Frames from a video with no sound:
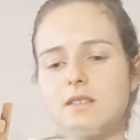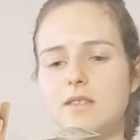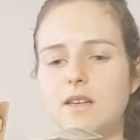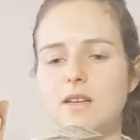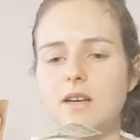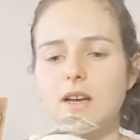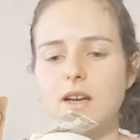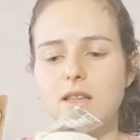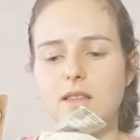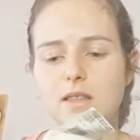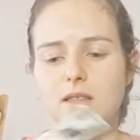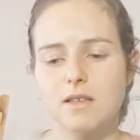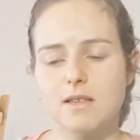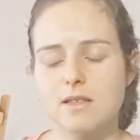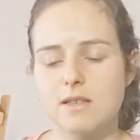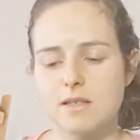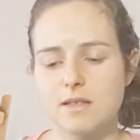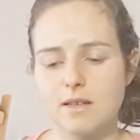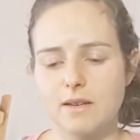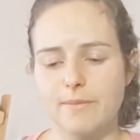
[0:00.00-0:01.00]
I got
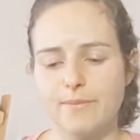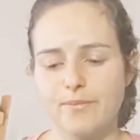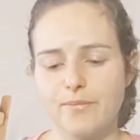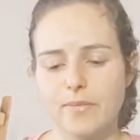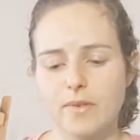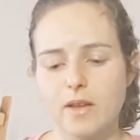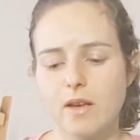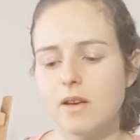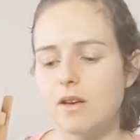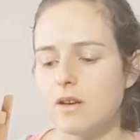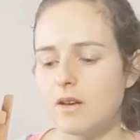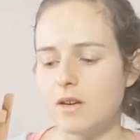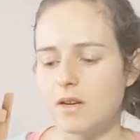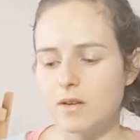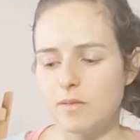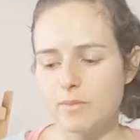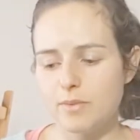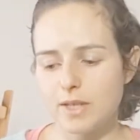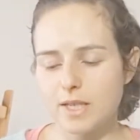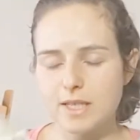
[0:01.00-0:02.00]
this
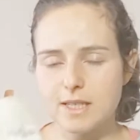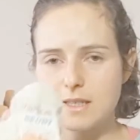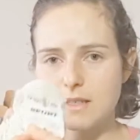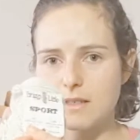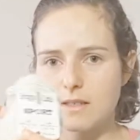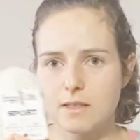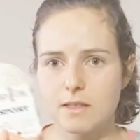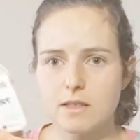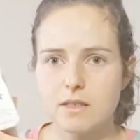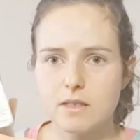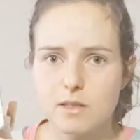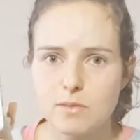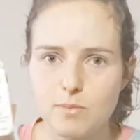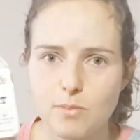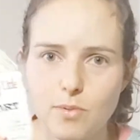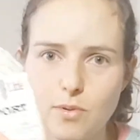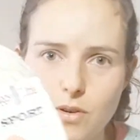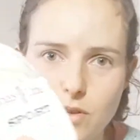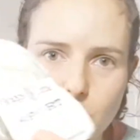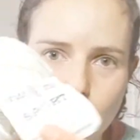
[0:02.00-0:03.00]
Briggs Little Sport